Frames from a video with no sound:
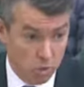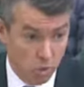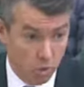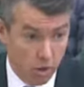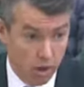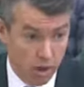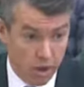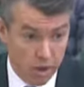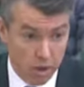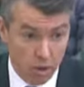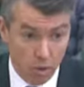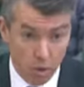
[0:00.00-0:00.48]
is
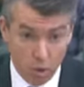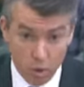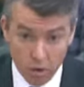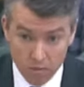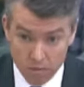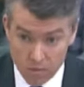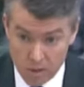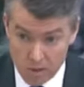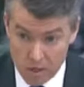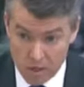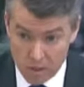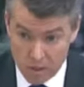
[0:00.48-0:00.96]
why
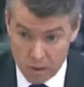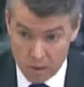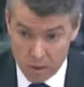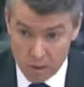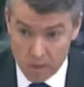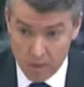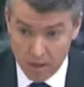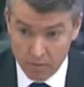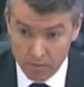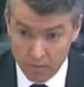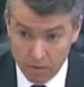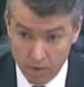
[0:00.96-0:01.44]
all of a sudden
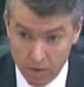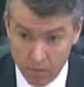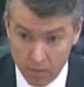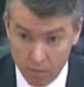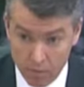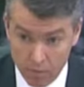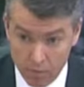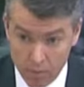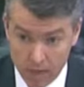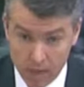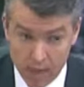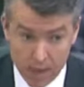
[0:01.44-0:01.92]
South
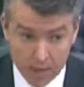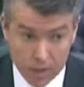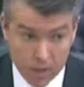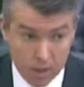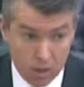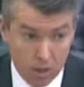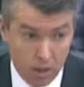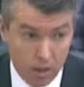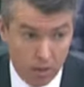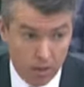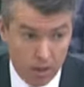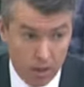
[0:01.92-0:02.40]
Terminal began
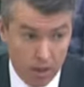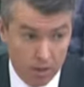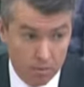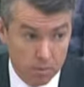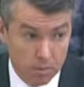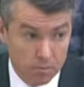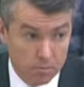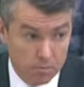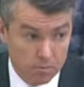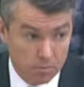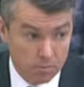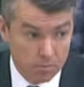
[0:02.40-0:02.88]
to clog
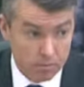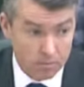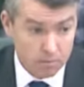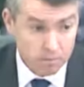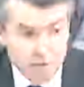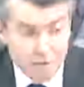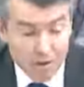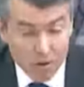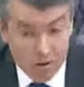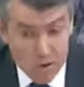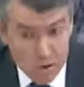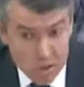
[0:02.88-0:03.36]
up.
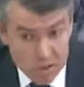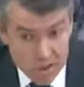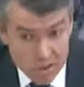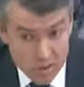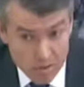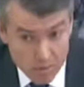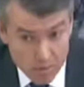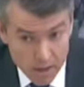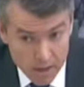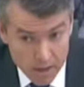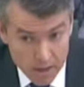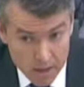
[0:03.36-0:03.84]
A very
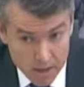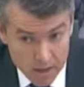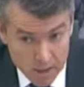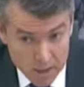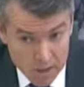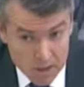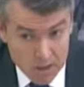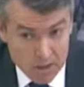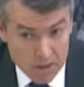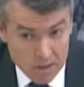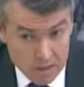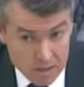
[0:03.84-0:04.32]
similar
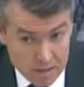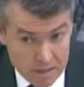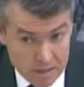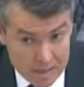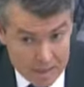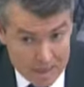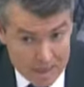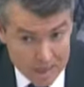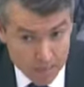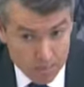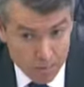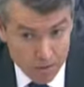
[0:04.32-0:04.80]
incident
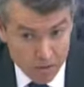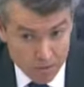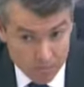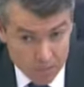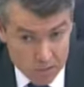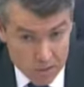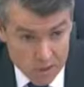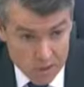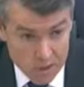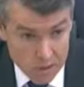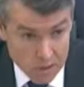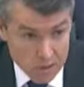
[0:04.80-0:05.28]
did happen
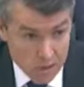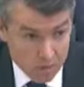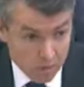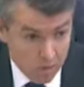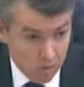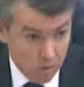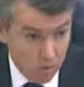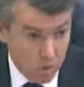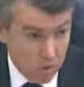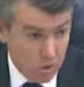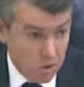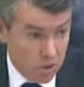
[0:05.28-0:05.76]
on the
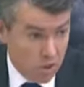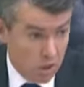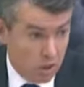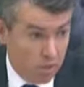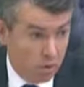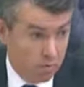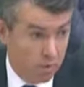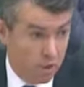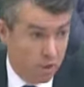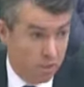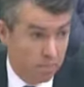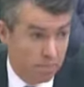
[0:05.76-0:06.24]
16th of
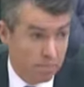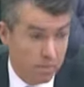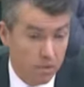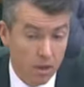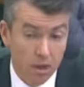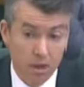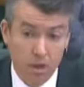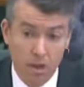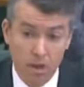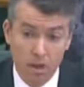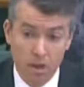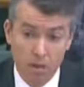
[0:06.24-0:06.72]
October,
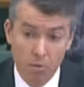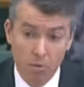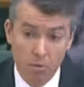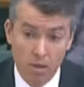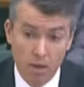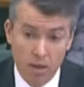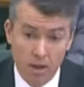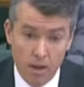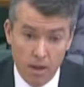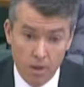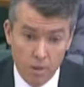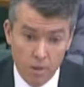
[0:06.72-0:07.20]
uh,
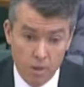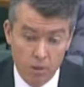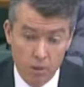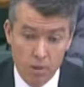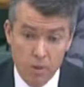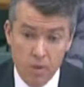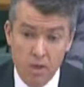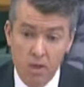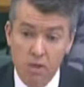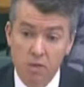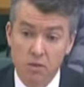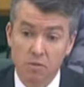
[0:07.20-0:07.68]
where as a
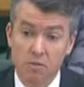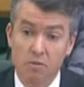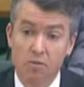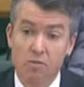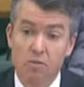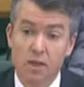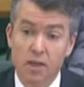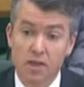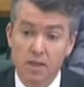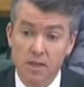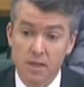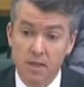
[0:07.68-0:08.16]
result of
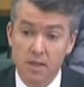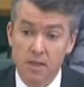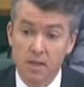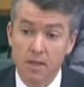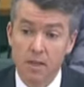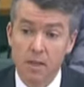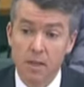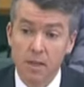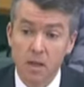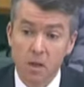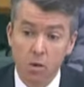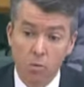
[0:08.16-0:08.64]

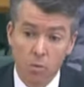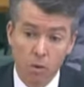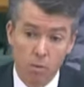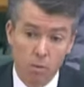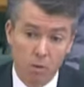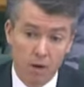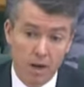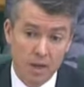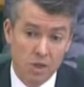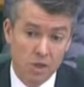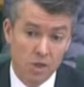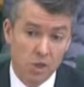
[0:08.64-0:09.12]
flooding,
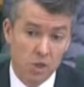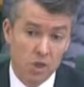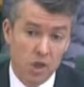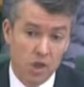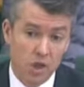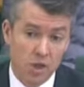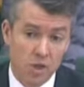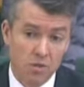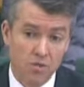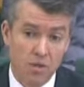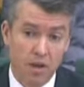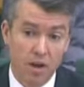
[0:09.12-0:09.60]
we were asked to
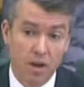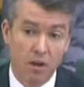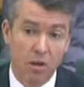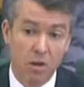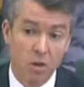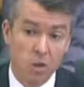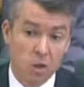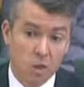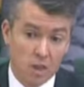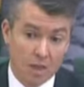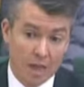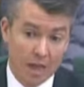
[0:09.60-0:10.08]
transfer
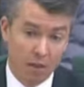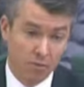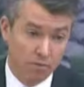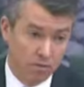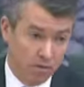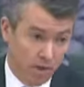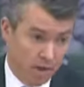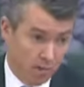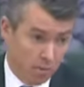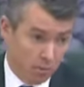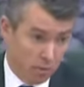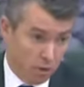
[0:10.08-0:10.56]
our
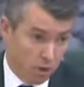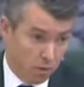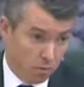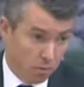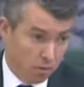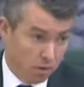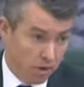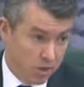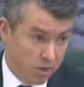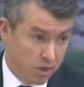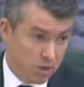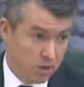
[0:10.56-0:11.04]
south terminal
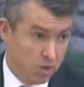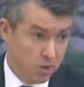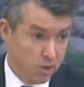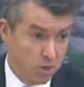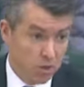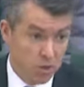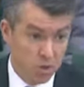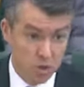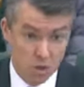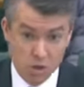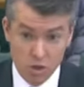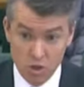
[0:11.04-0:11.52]

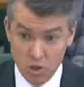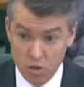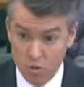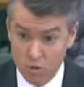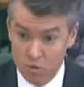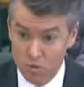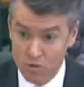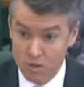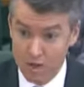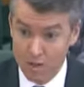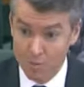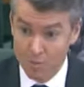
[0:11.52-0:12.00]
operations to
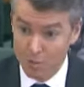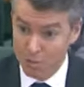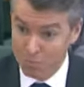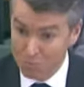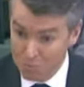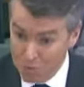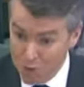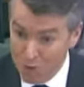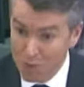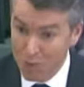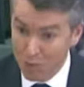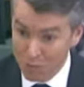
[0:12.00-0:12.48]
north
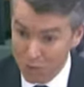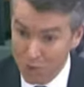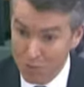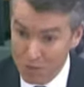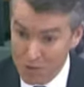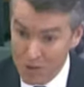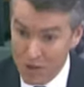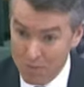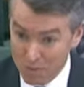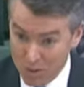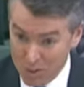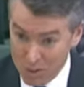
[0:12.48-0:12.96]
terminal. Not,
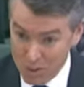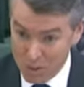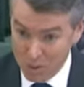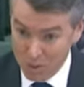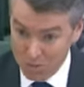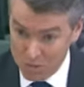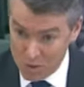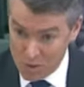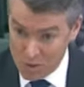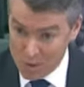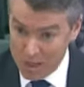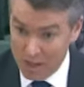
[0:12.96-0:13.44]
not the same thing as
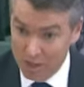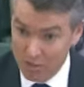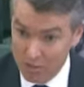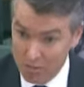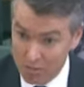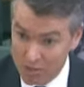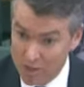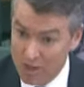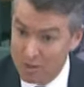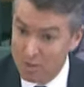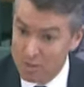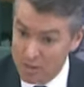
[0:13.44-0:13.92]
north to
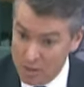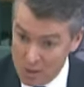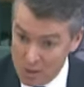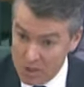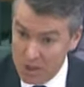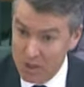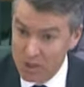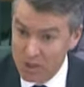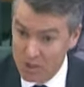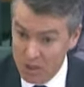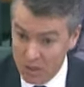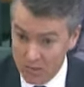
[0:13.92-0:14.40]
south, but, but
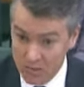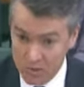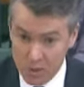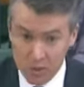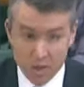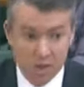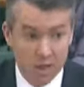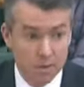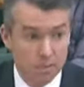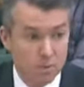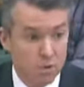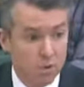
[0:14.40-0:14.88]
essentially the
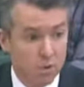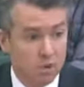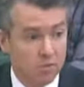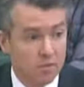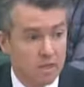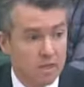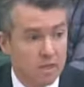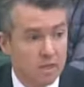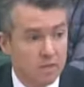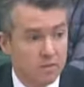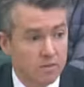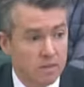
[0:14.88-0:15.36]
same sort
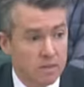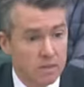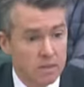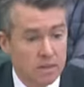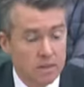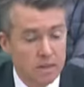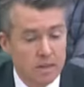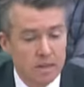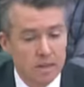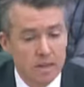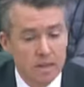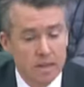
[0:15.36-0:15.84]
of
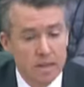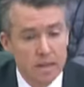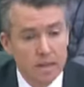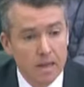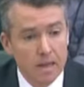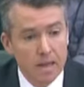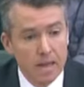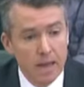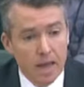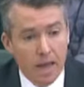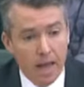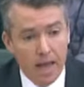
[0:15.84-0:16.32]
activity.
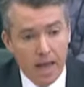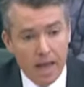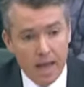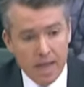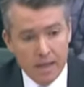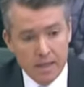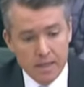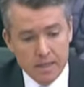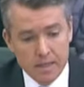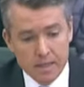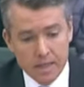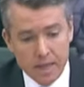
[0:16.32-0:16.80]

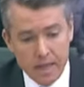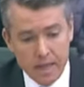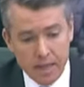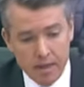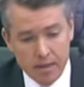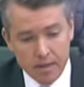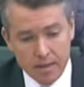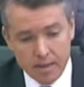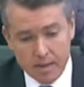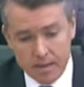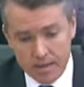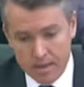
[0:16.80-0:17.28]
And
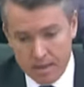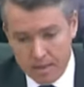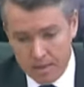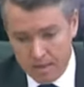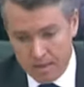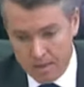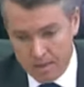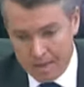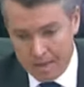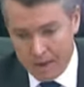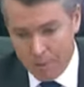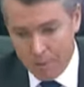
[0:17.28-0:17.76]
uh,
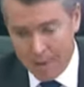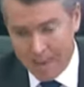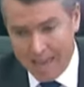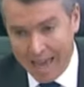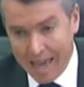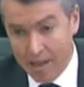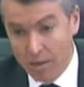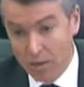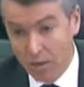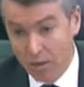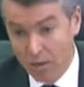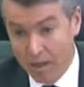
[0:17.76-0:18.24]
Gatwick
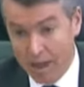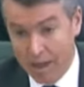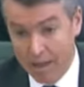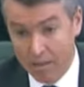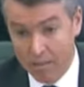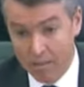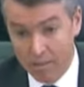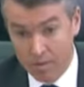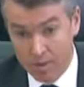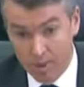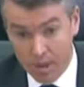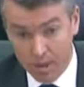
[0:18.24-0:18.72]
handled
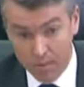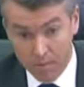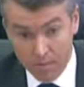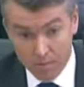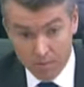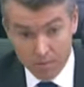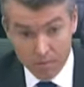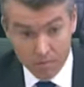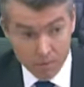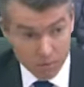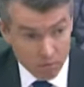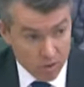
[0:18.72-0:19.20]
that uh,
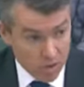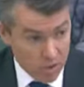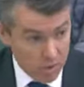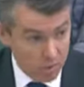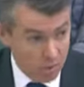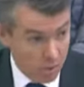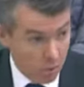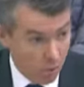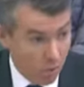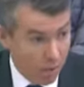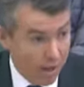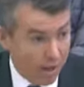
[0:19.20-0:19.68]

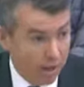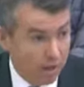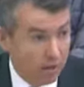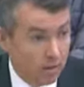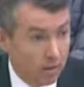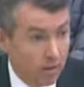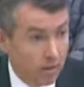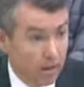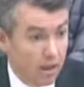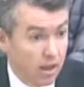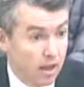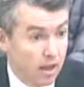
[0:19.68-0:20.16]
reasonably well.